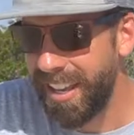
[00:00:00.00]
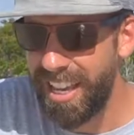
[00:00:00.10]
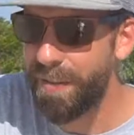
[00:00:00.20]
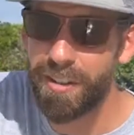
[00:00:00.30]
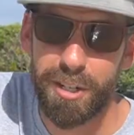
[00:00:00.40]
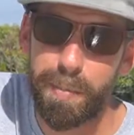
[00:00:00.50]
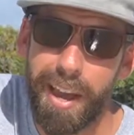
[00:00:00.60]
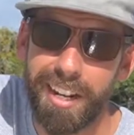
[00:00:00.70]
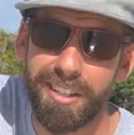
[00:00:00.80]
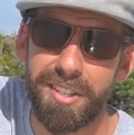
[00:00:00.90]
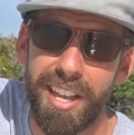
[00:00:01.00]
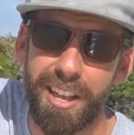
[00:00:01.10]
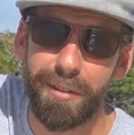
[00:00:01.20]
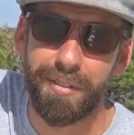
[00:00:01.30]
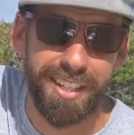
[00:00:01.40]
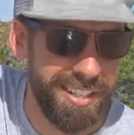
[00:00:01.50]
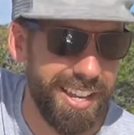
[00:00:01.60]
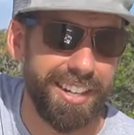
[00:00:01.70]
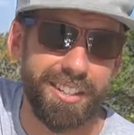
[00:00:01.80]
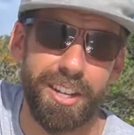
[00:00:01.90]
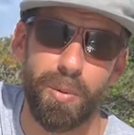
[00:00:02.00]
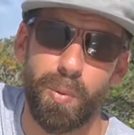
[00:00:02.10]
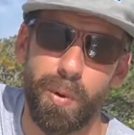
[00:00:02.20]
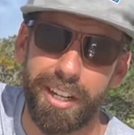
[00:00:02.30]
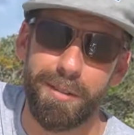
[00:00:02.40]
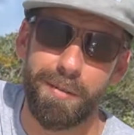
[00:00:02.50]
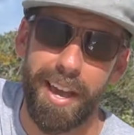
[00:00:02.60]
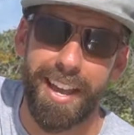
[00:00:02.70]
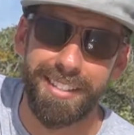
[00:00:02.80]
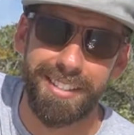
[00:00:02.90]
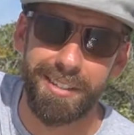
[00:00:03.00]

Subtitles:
If you're just by yourself, it is actually like wicked fast.